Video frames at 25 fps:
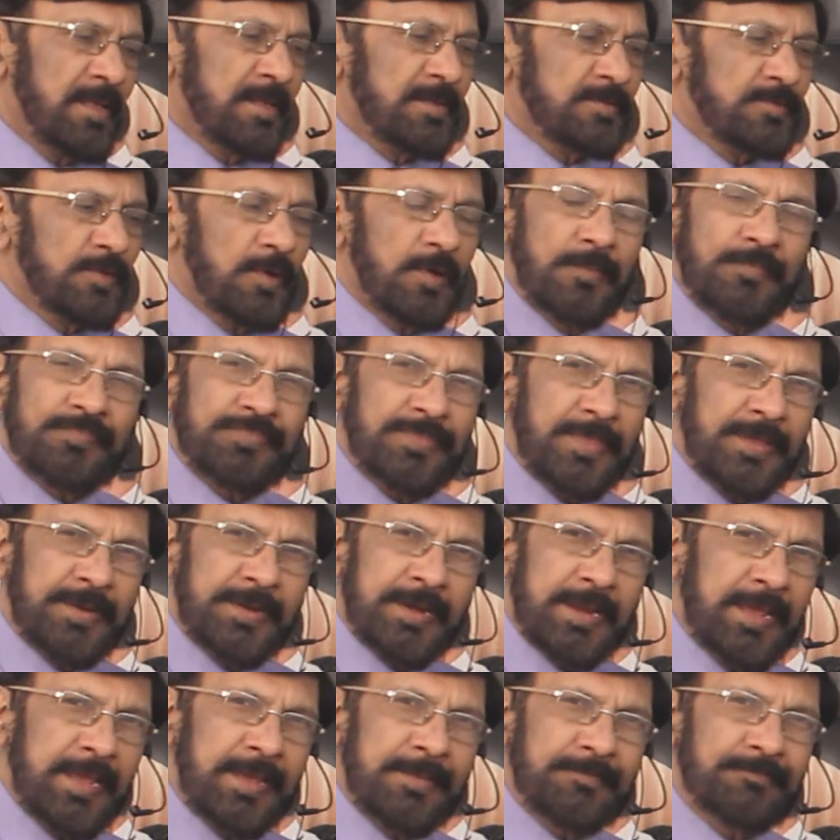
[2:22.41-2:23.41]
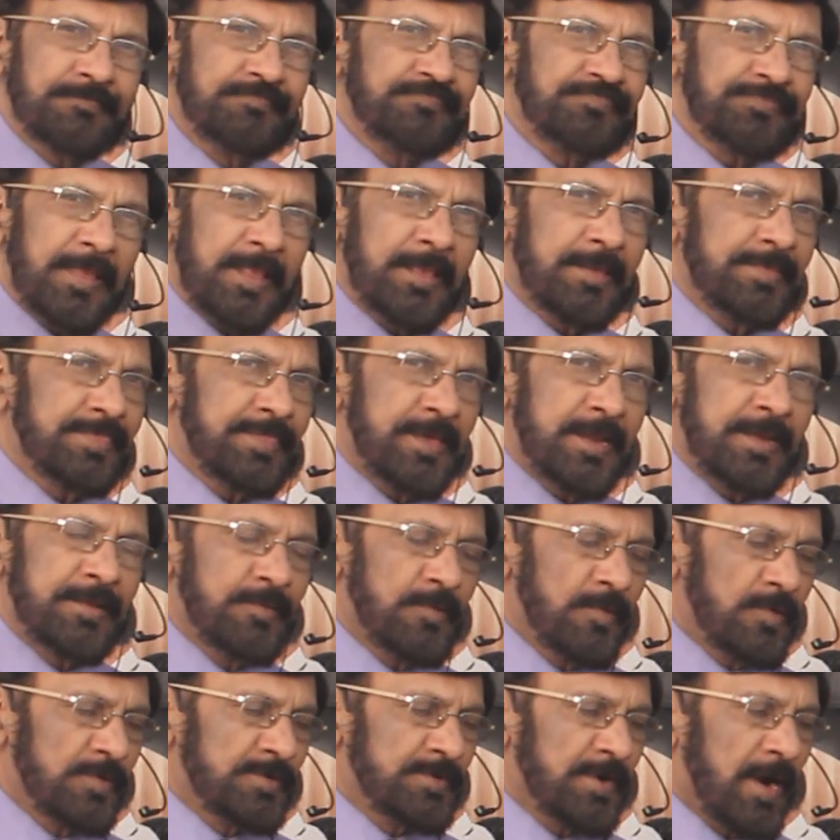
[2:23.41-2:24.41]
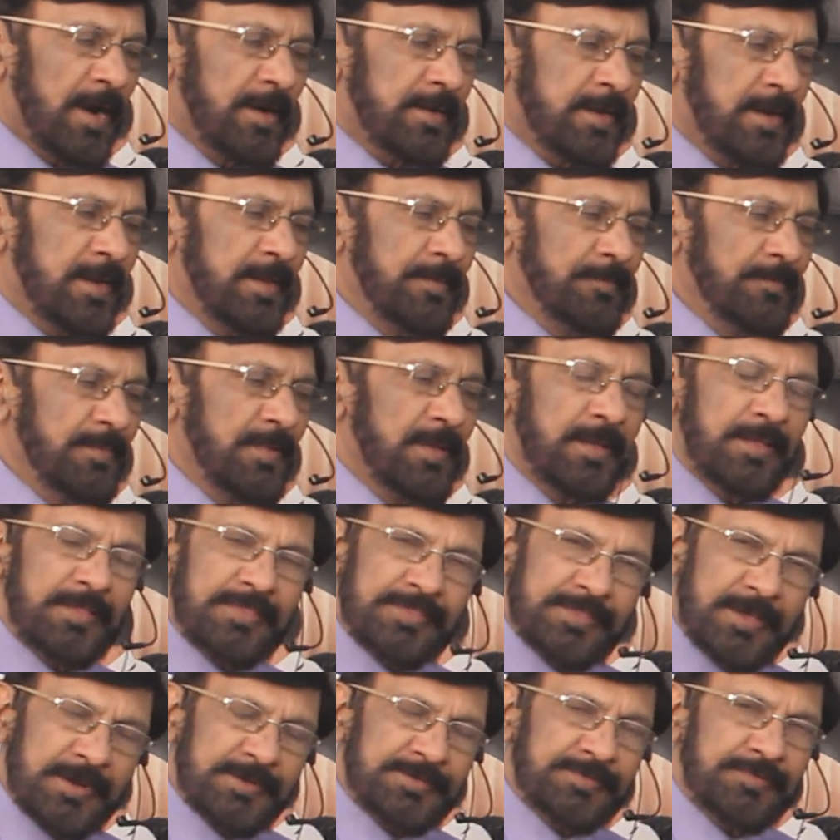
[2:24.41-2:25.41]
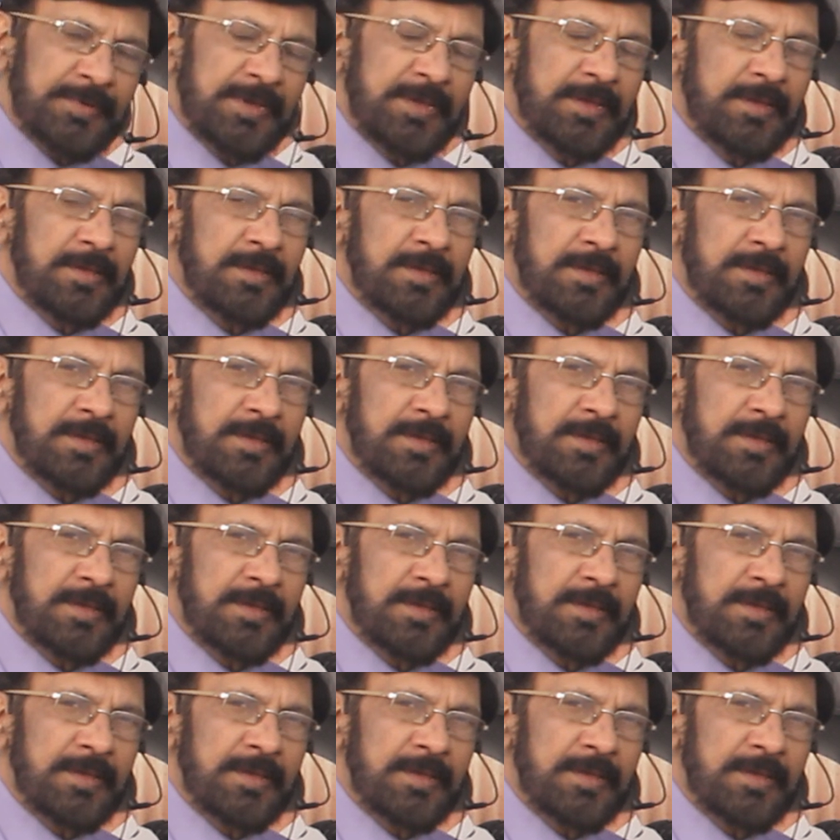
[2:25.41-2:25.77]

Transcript: So name, there is no short name. That's why